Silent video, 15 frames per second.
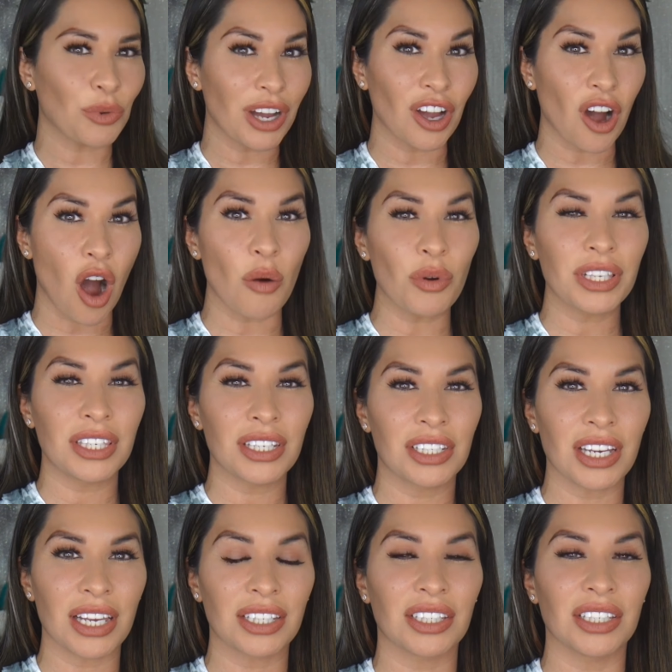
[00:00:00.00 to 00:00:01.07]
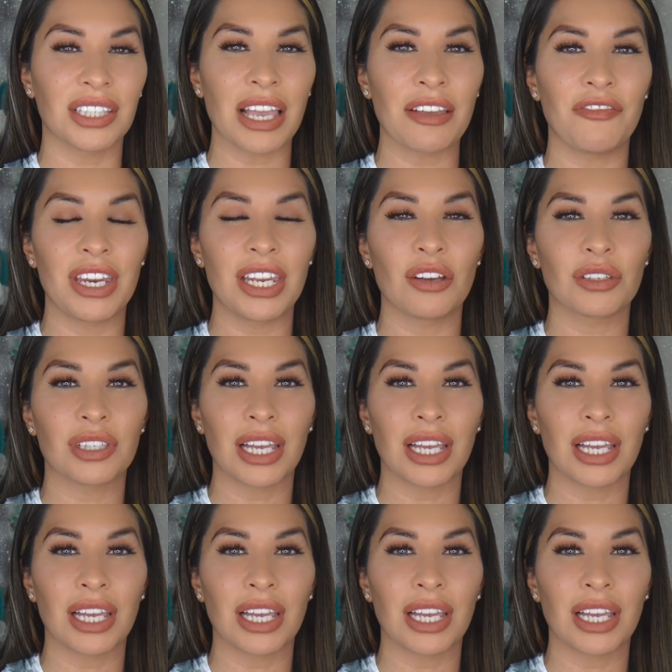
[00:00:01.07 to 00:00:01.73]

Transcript: why I always suggest to save videos